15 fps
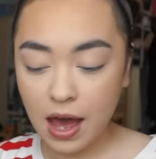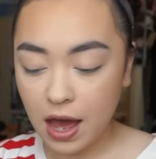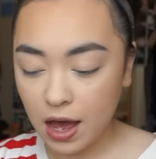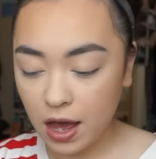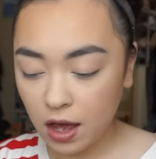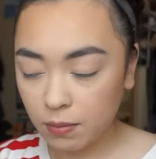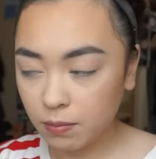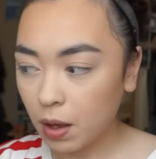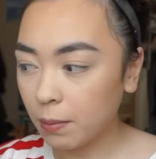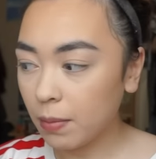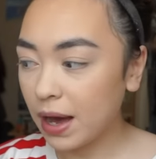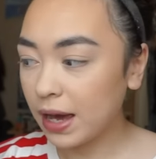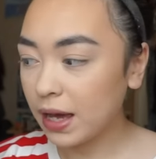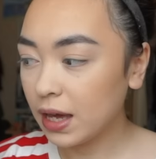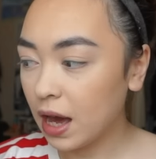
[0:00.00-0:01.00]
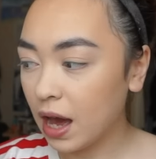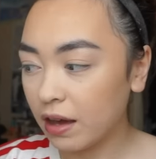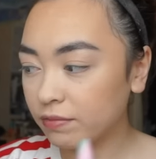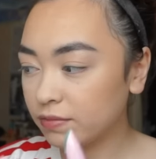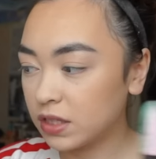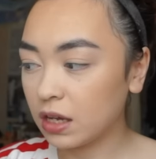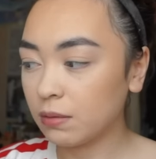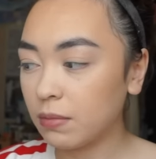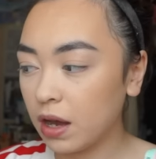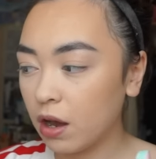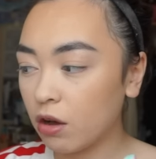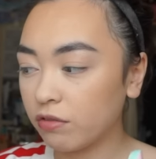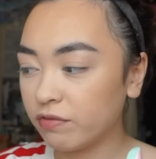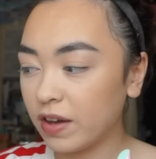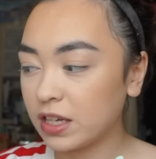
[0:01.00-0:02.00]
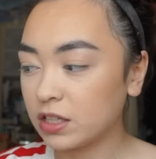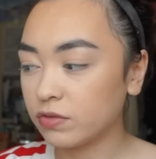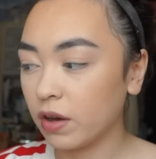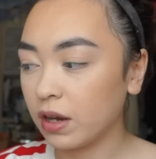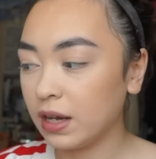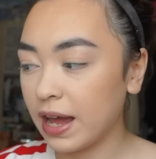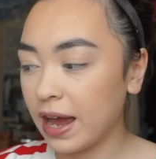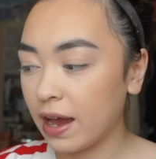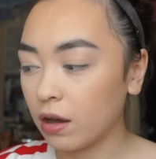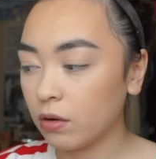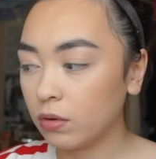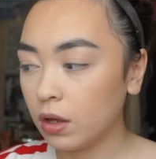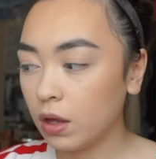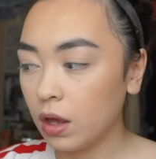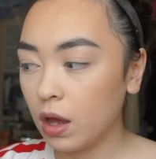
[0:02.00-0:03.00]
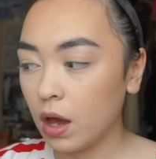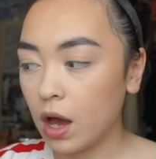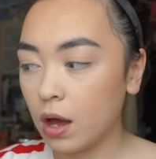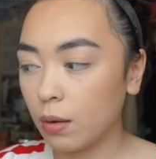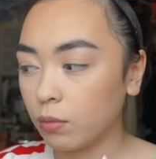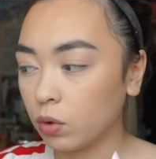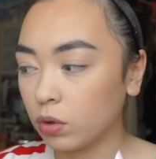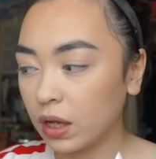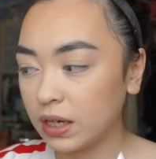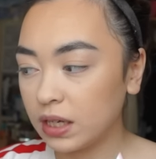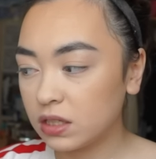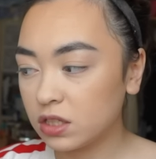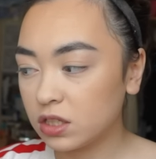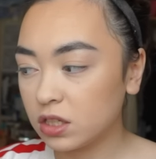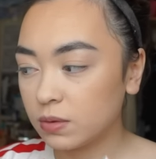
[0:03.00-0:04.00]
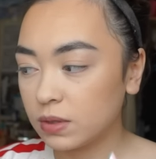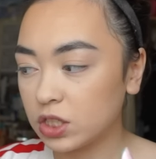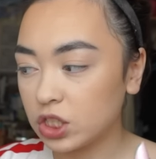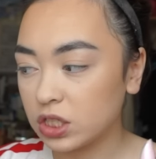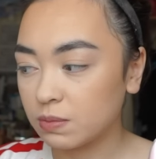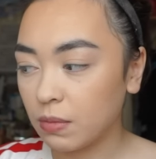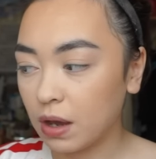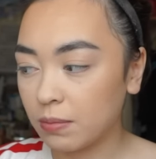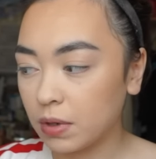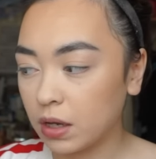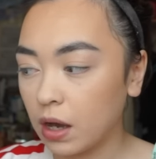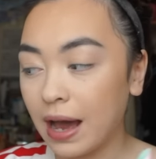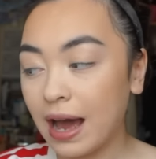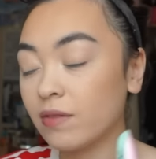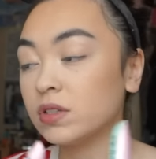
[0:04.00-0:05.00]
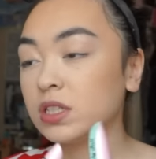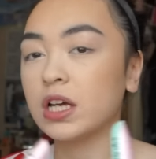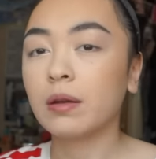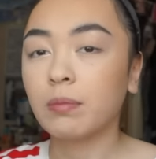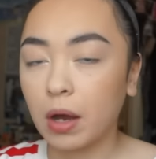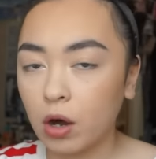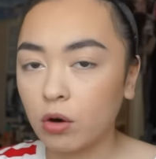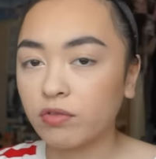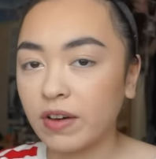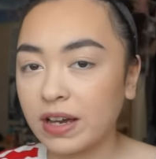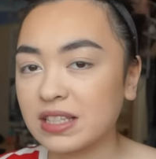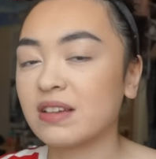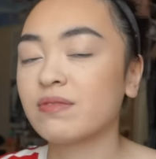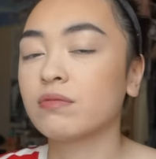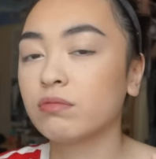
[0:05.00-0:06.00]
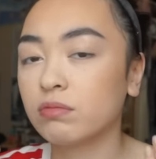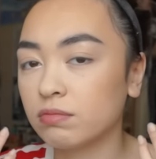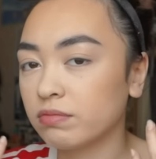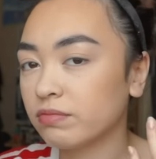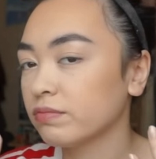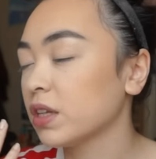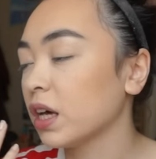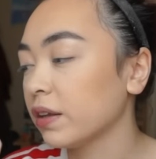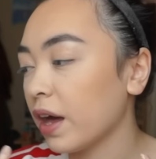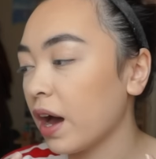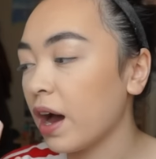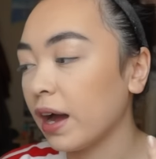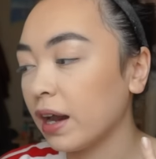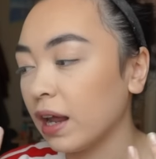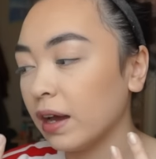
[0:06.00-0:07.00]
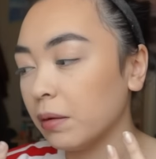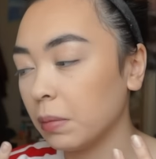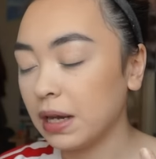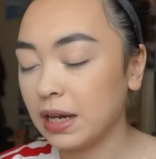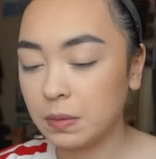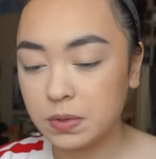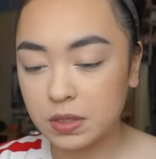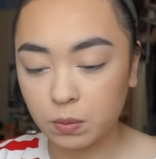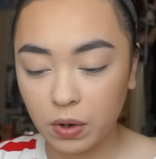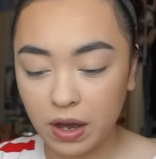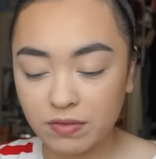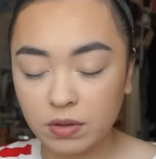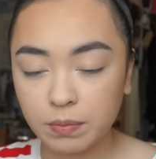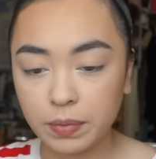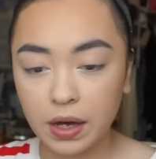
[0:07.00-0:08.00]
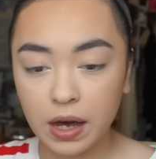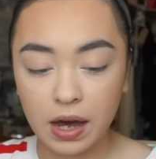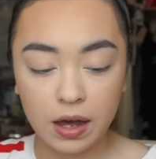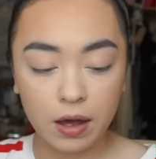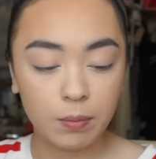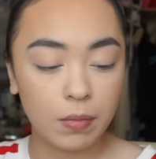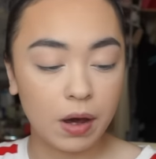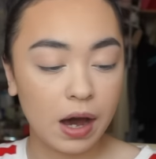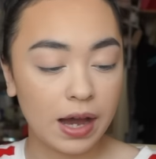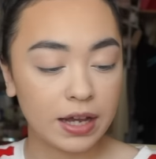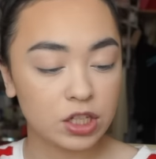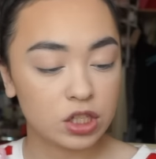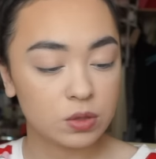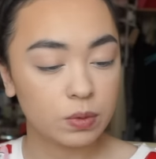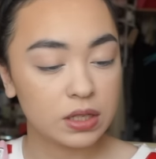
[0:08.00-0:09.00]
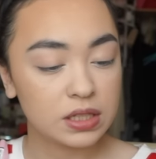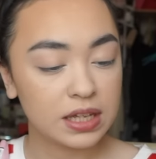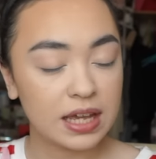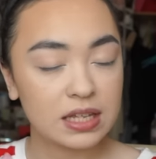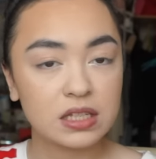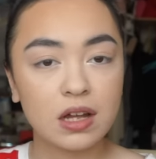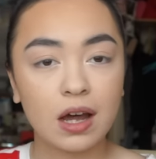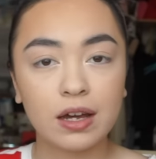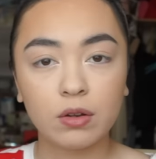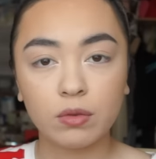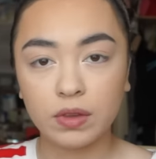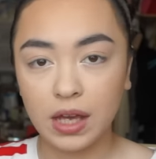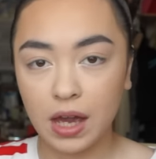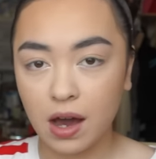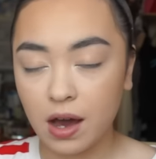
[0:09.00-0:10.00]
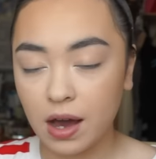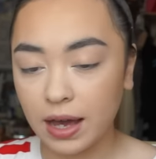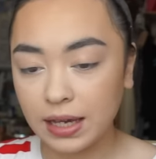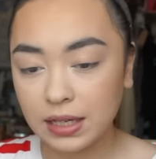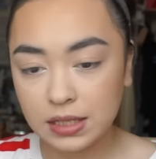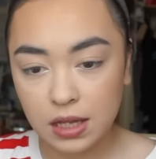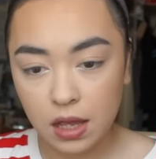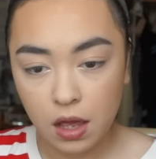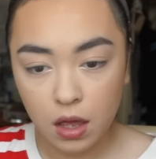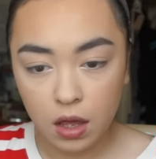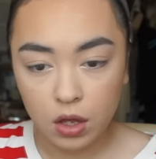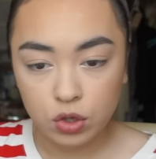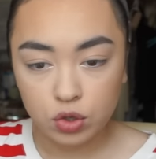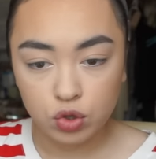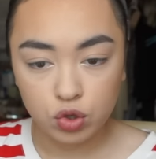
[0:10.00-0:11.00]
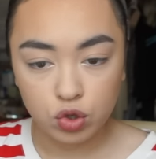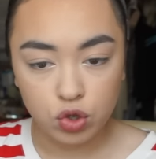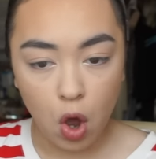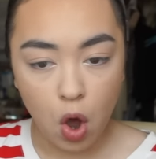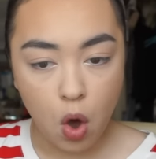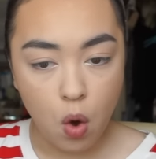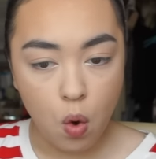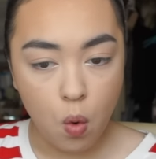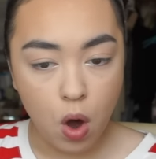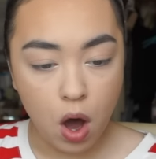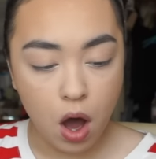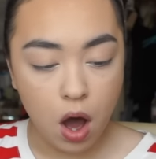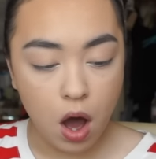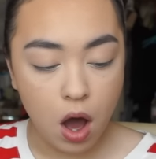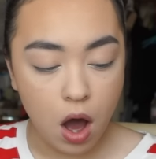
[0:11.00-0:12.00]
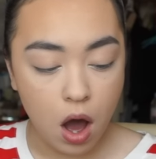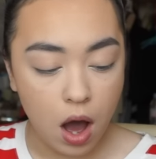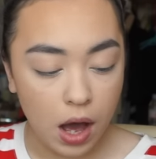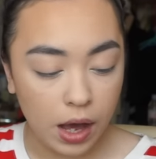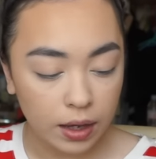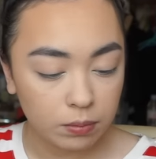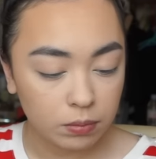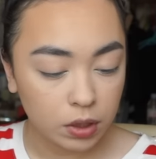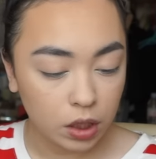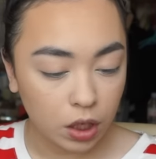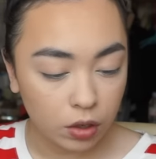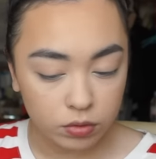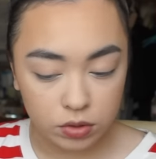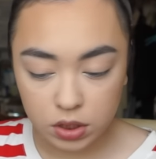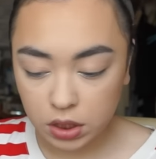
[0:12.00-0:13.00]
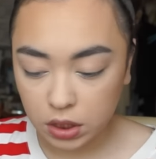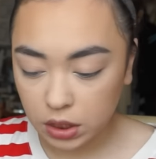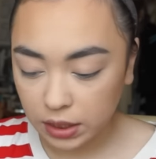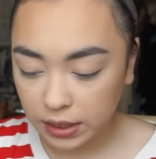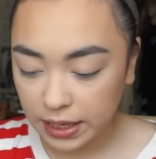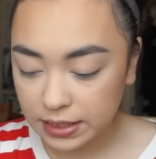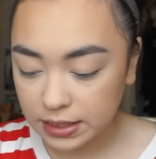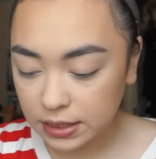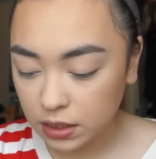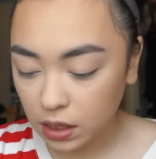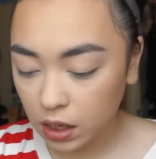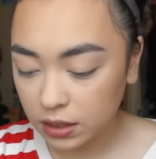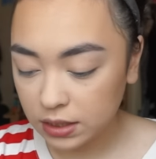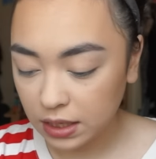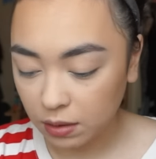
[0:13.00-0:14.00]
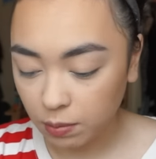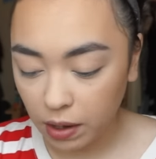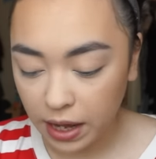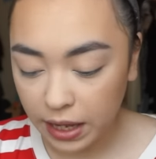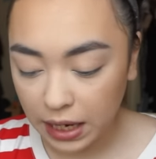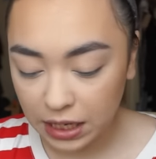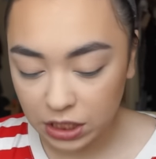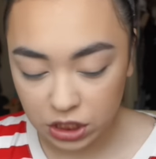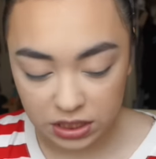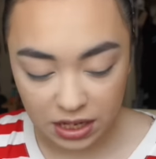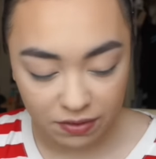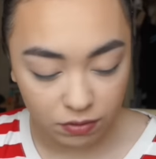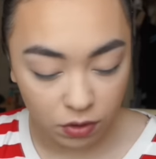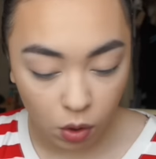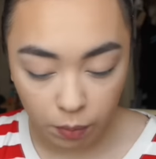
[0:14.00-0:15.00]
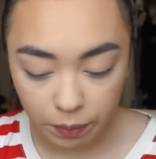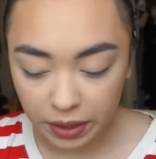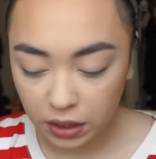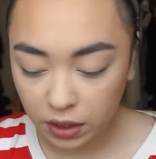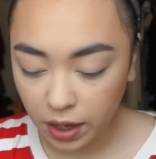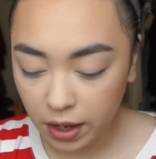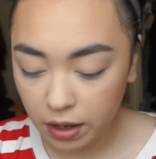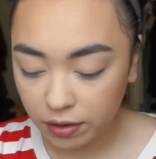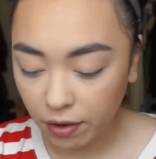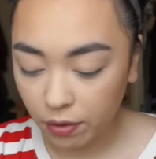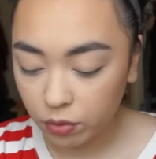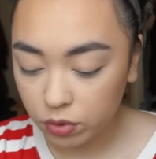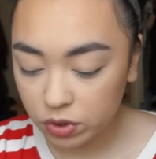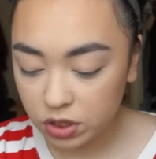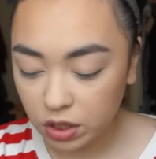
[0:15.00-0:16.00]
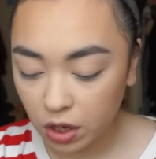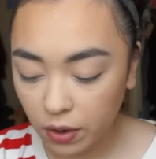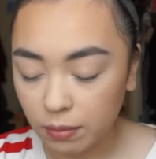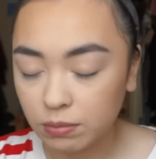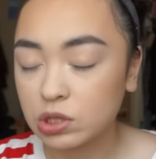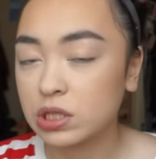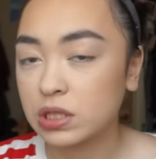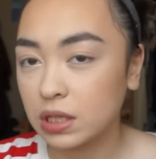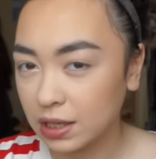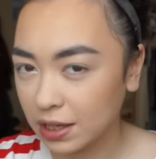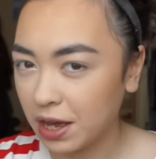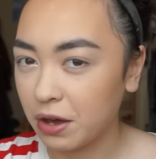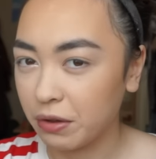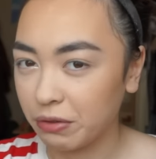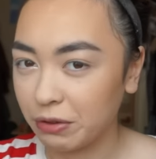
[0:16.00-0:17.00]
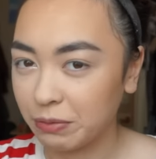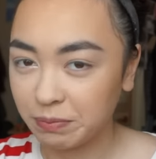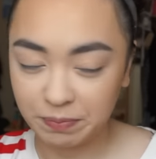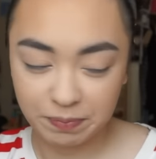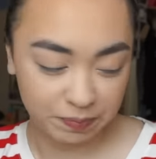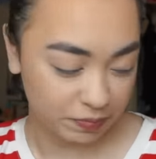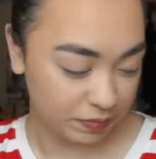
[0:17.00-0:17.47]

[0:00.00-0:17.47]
Um, my I've done my whole face right now. Um, all I need to do is just my... I haven't done my whole face. I haven't done the highlight, my lips and whatever. But um, I just wanted to get started on the eyes. So I'm going to get started. My eyelashes have not been curled at all, so I'm just going to curl them.